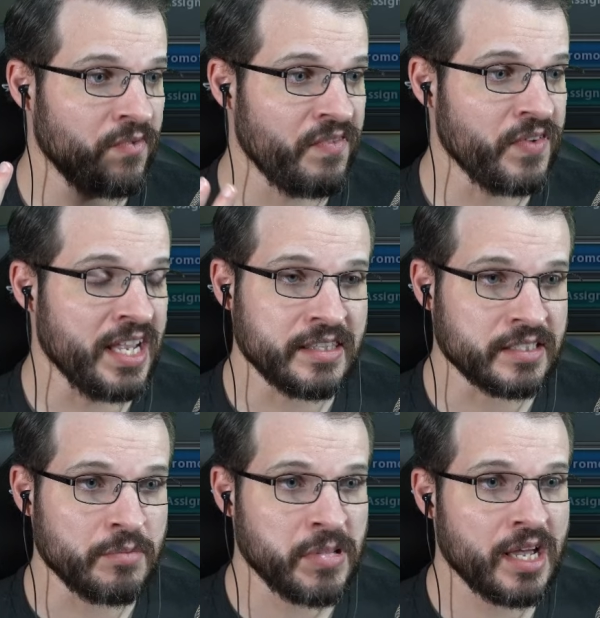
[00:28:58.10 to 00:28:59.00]
faith as they
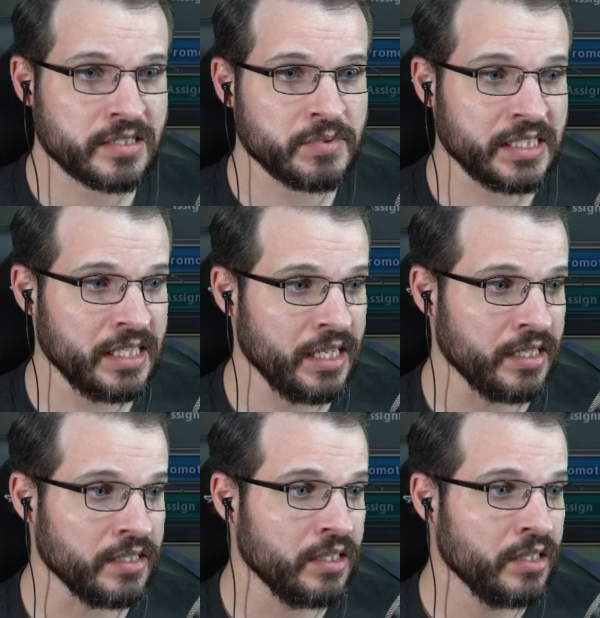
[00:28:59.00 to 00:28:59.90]
possibly
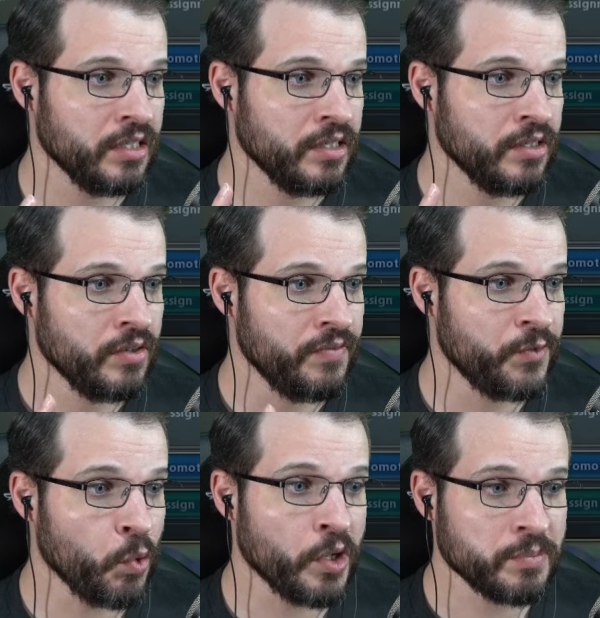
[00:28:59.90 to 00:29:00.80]
can.
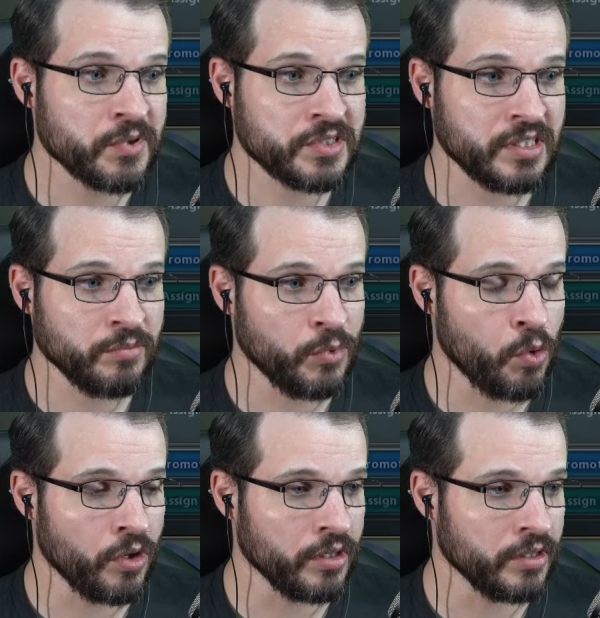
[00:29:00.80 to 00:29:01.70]
20%
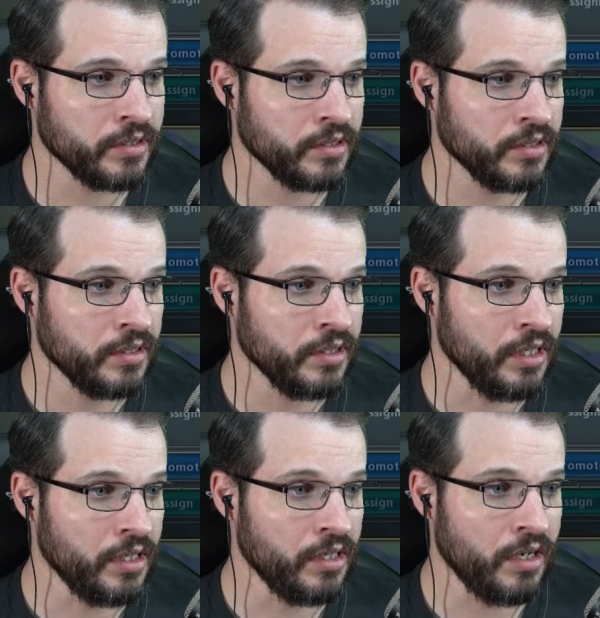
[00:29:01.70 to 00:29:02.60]
more
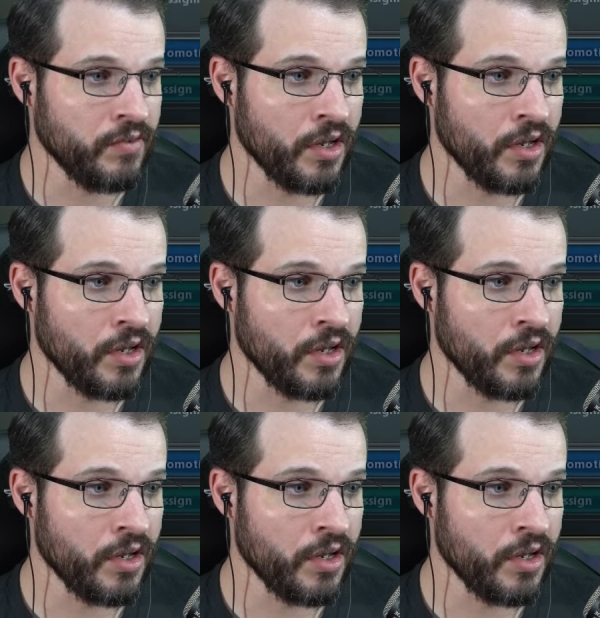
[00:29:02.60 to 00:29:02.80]
of all